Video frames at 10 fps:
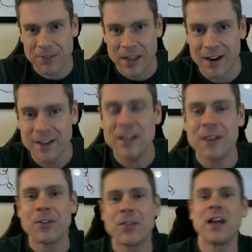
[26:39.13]
there. You
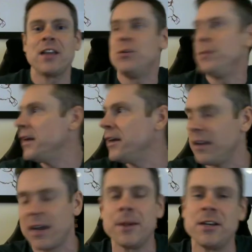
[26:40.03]
never thought you'd be
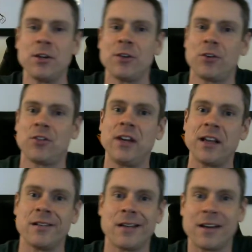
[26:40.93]
coming to university
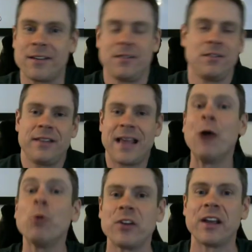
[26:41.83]
and
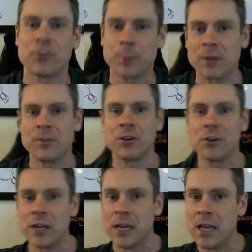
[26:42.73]
counting as part of your
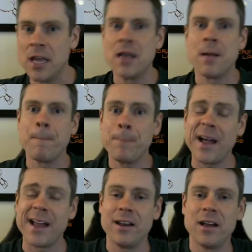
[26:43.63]
degree.
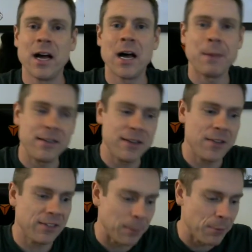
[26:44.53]
But I'd say that
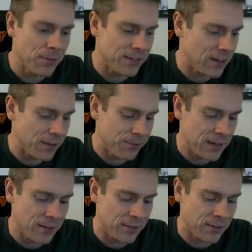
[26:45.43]
some of this stuff
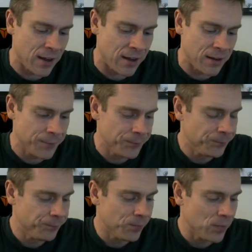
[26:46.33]
is
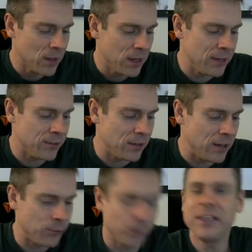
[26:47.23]

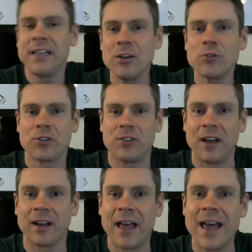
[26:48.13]
really
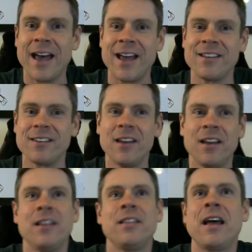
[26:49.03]
interesting, and
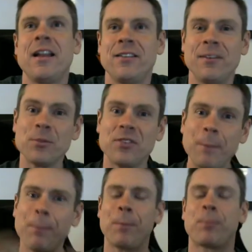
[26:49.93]
that some
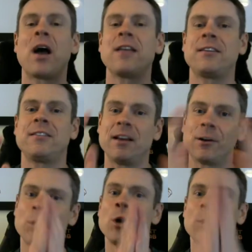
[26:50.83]
simple processing,
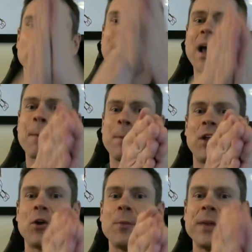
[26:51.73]
writing a
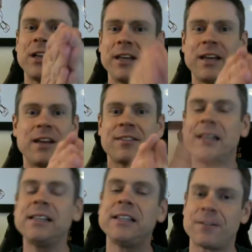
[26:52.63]
polynomial in a
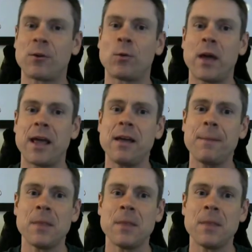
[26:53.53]
slightly different way,